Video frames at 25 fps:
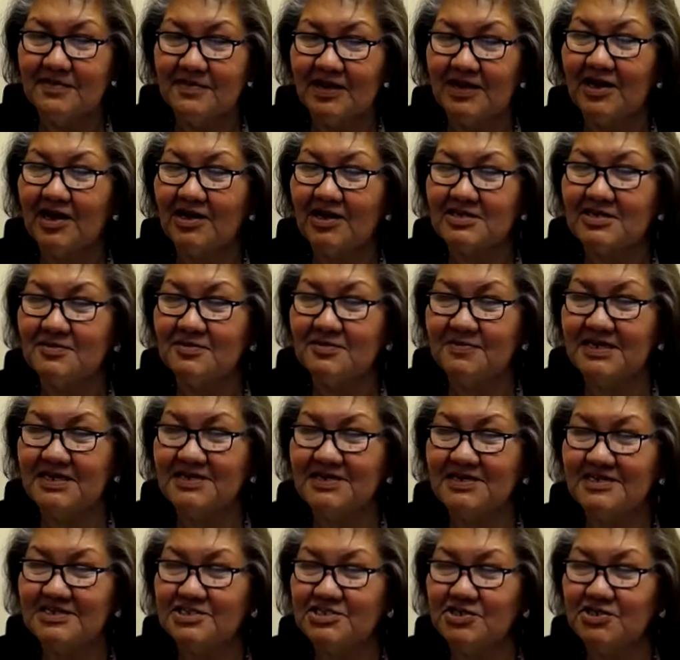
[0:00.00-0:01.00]
I got to be
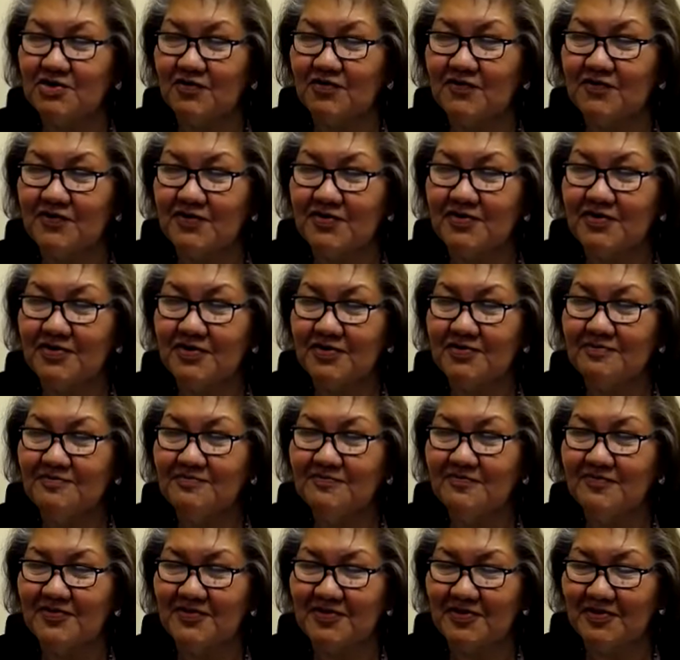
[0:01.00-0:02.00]
his chauffeur
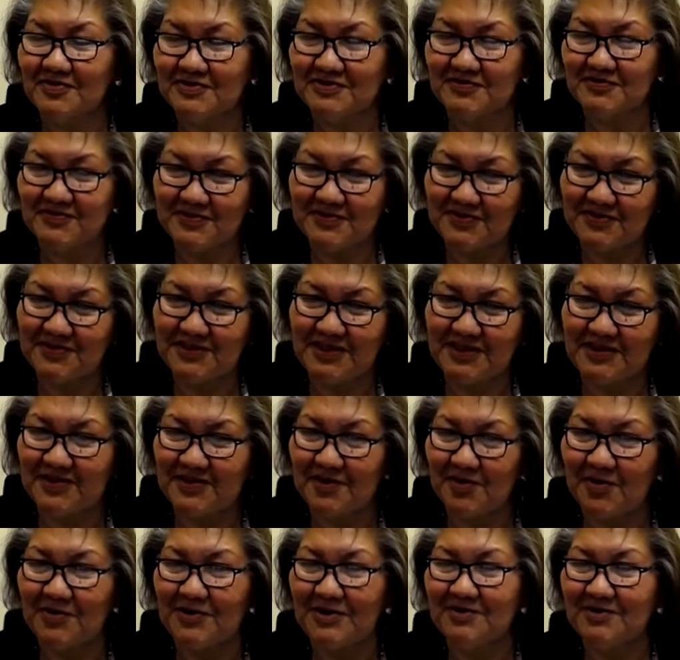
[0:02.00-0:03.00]
for those of you that
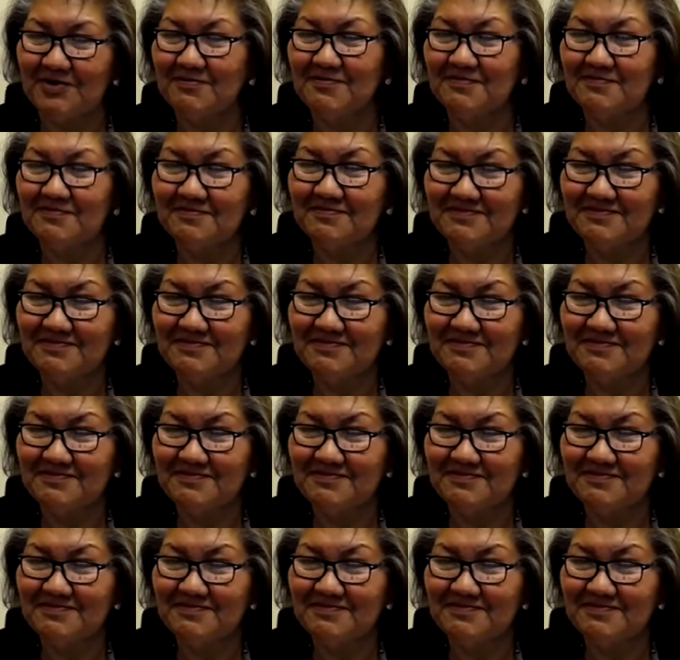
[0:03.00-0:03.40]
know him.